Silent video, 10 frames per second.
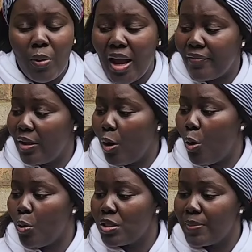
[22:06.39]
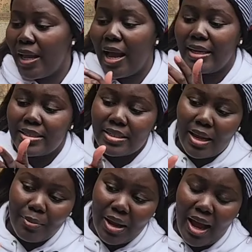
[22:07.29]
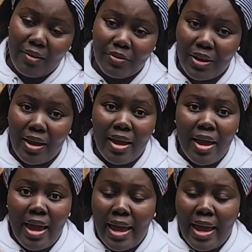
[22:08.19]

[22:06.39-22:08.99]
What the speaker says: We have the O's behind here, we have the